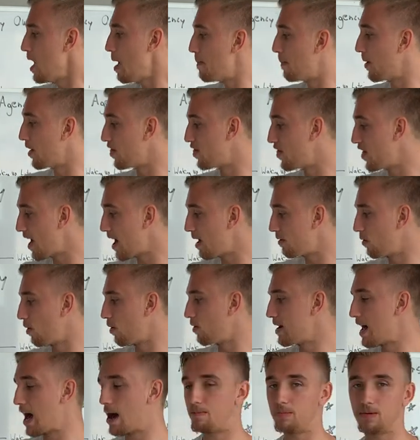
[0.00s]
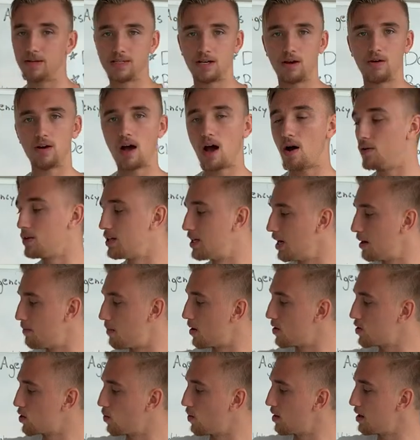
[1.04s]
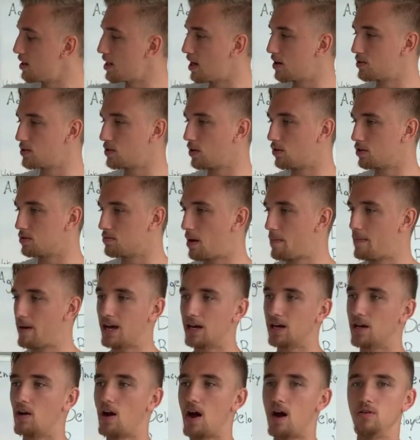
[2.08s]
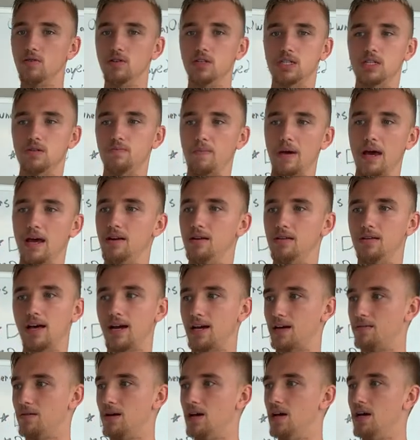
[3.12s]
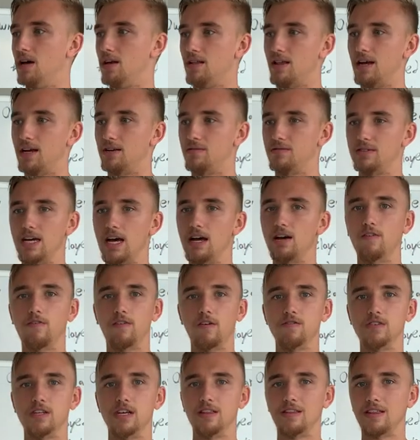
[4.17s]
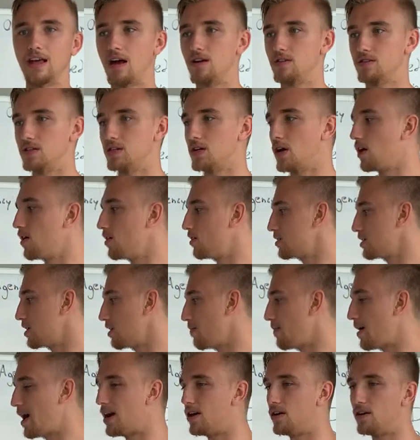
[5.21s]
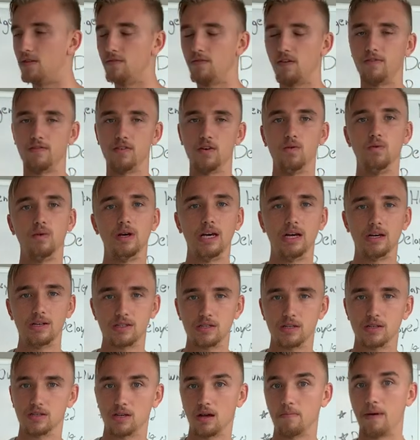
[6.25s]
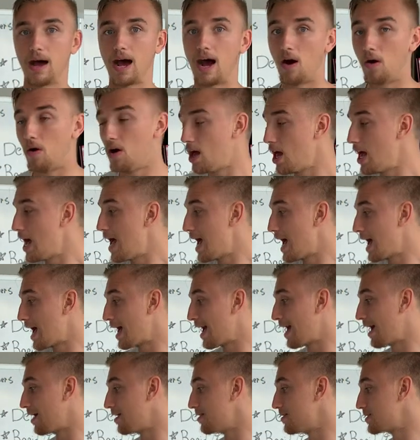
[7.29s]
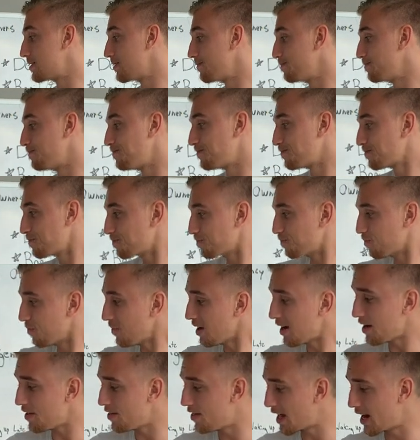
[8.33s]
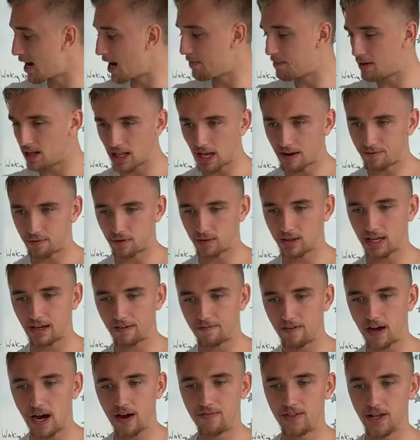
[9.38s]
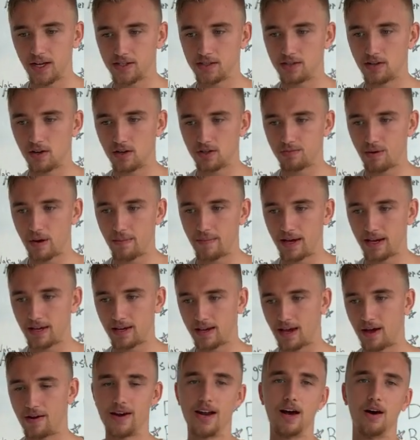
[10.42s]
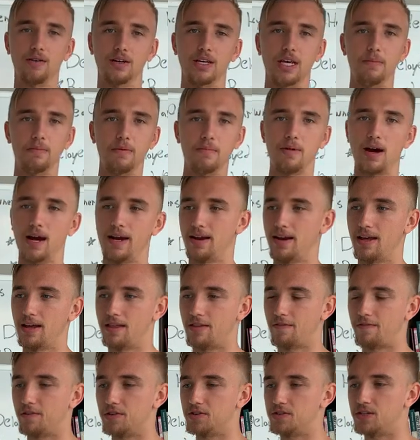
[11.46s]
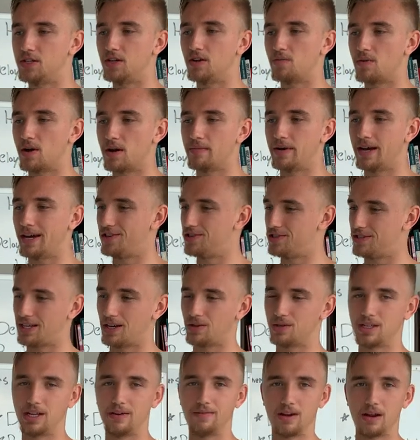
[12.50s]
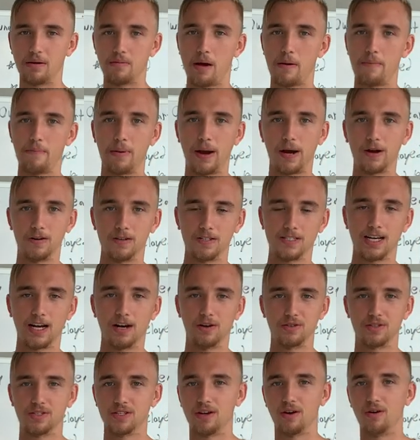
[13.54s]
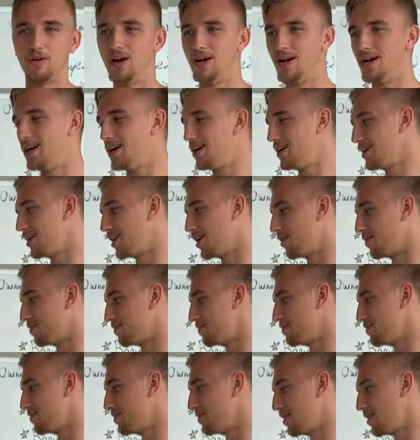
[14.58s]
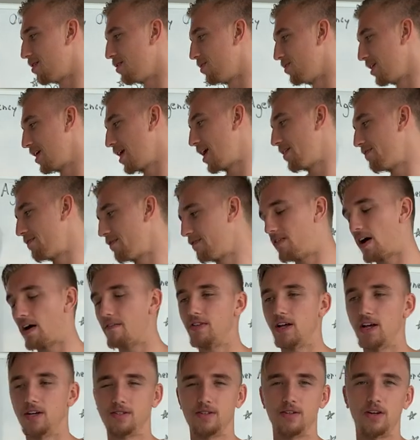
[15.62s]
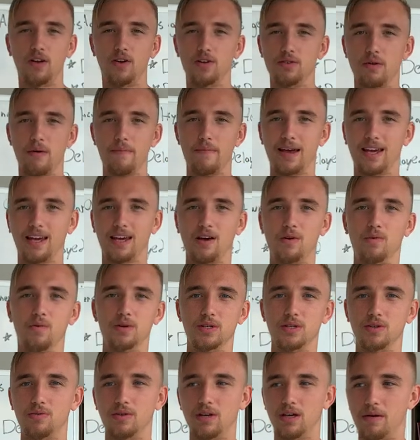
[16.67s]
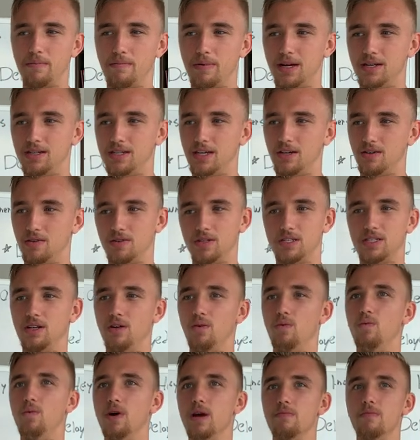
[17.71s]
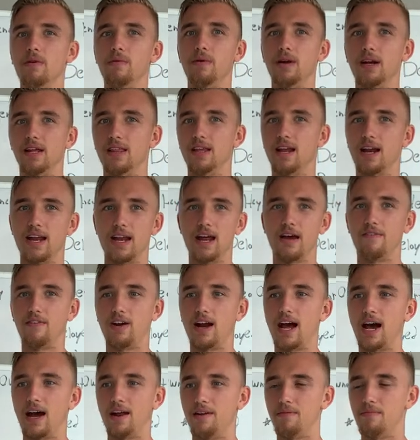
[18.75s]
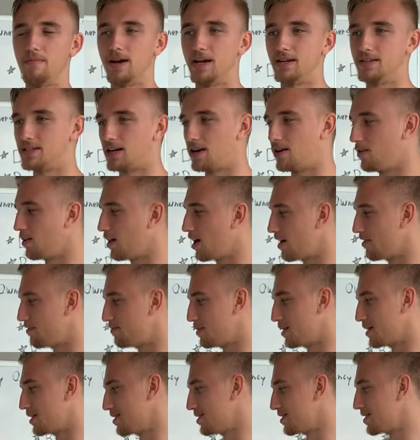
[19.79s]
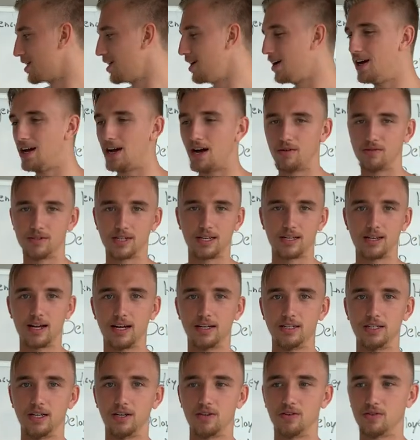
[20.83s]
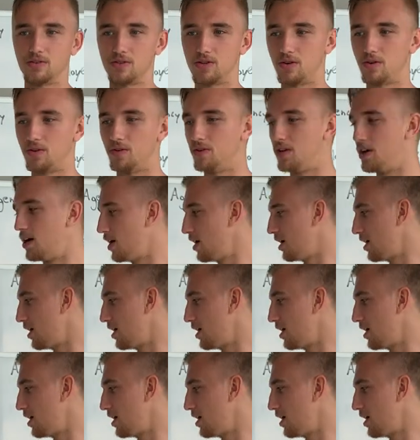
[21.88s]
But then what would happen is I would, I would get about $20,000 in my bank account. I would spend like, like 10 or $15,000 in a matter of a few weeks somehow and then I'd be left with like $5,000 in my bank account. Now, keep in mind, in the first year running my agency, I was living in my parents' house. So, you know, only having $5,000 in my bank account wasn't really a big deal. It was still way more money than I'd ever had in my entire life because I was like 19 years old.